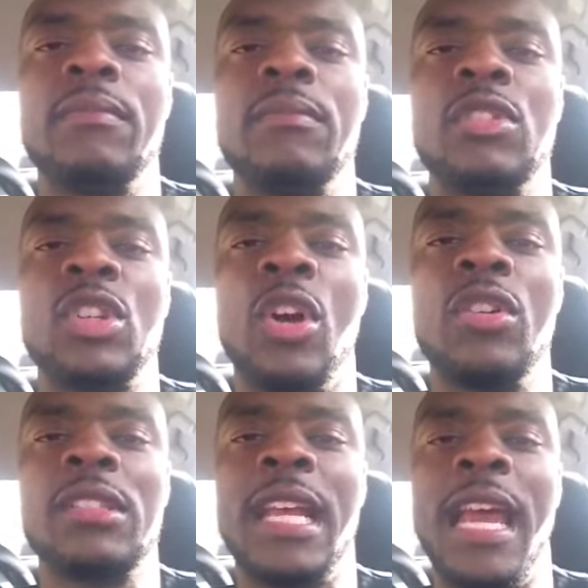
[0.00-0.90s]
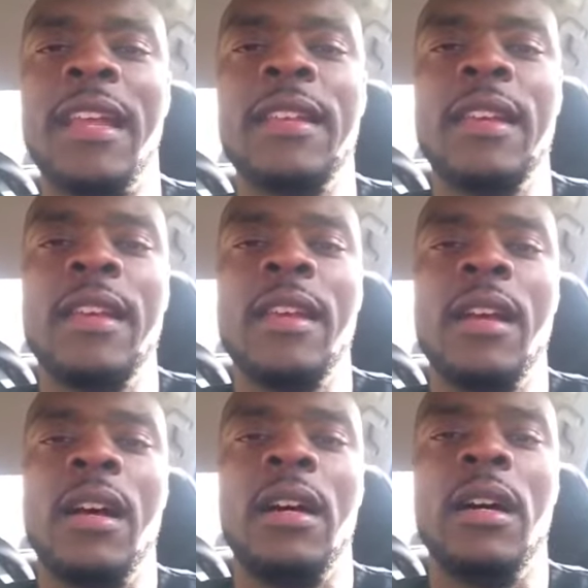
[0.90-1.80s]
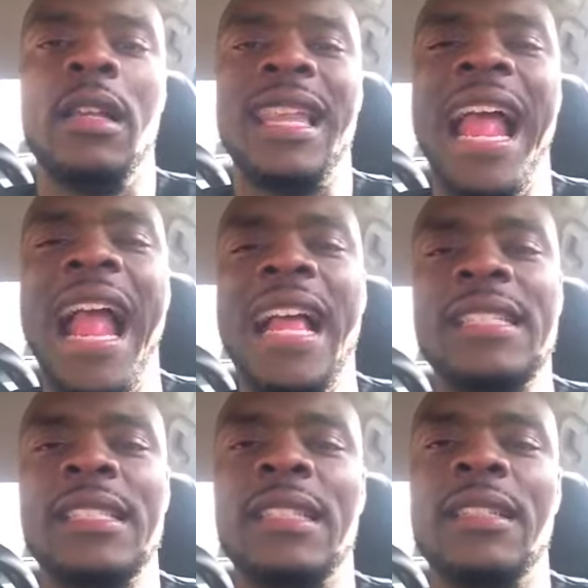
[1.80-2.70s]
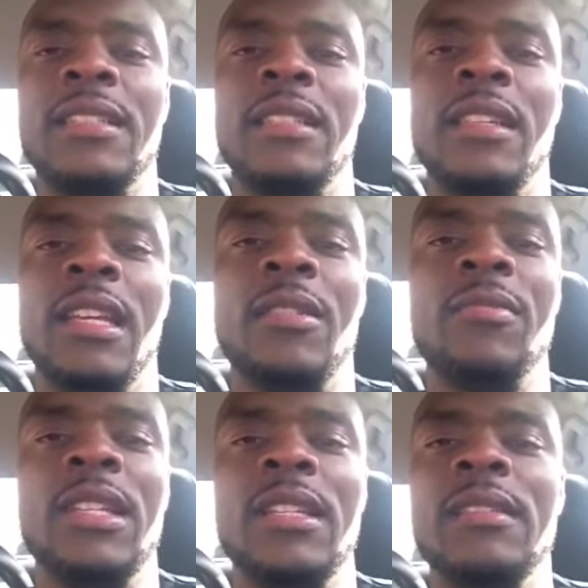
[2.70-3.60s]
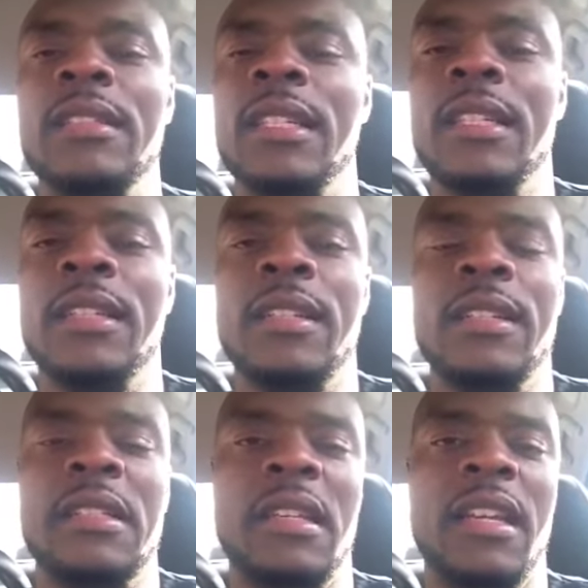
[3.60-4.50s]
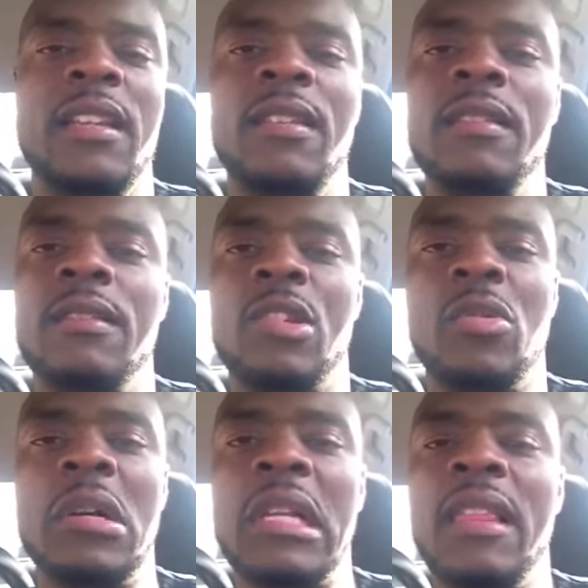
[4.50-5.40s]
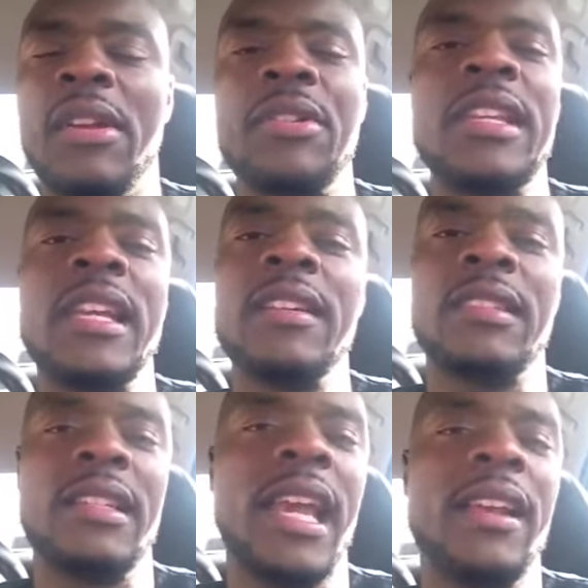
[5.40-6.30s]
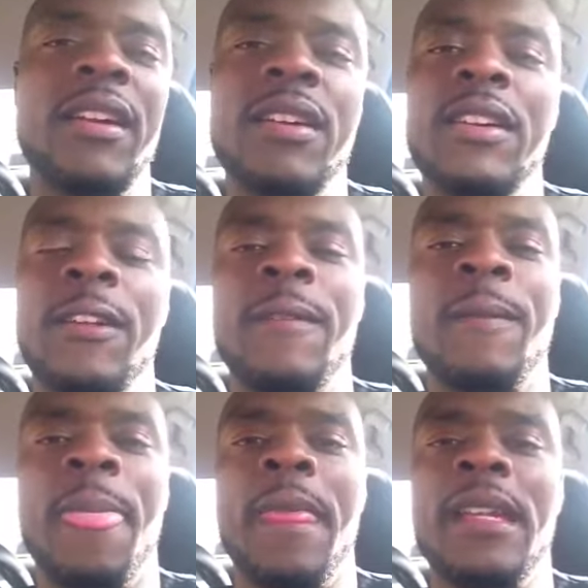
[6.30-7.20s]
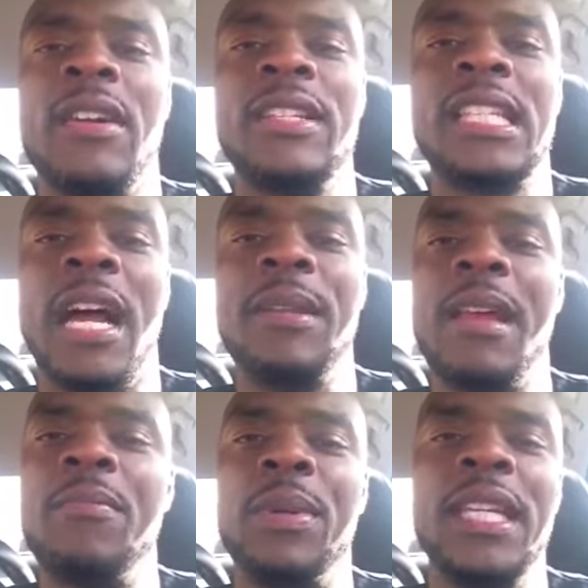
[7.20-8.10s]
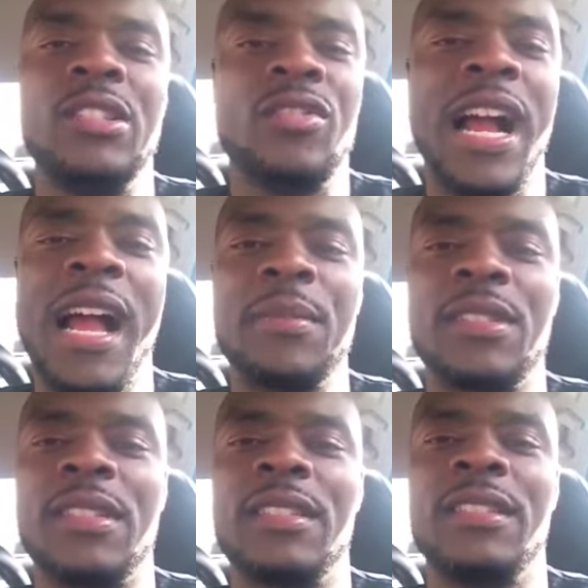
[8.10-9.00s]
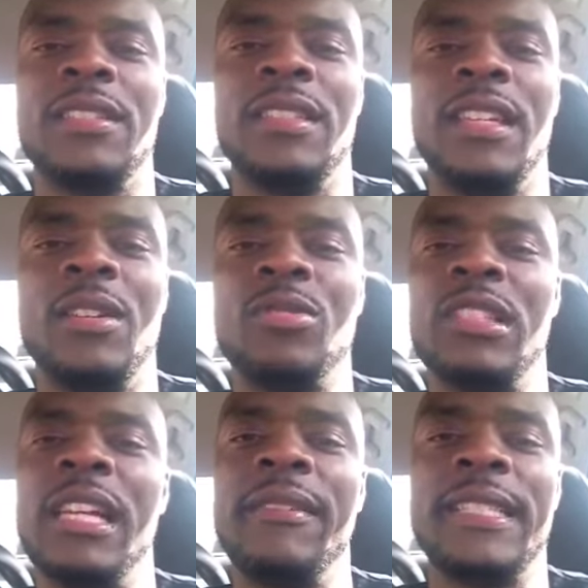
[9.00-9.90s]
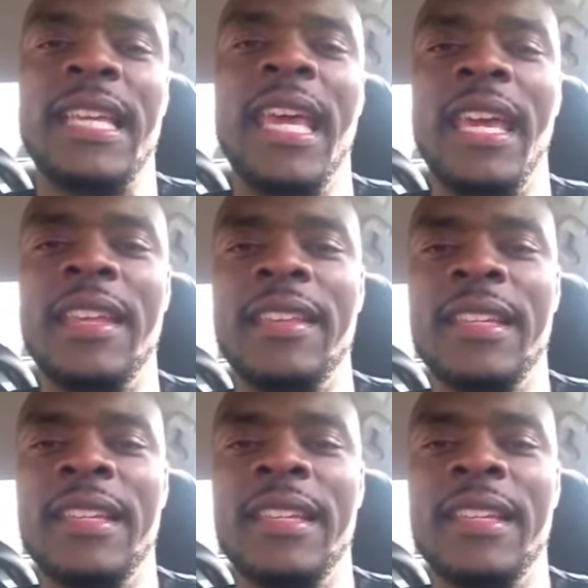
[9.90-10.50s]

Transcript: songs that last. It can be 10, 20, 30 years later, and every time that beat drops and those lyrics hit,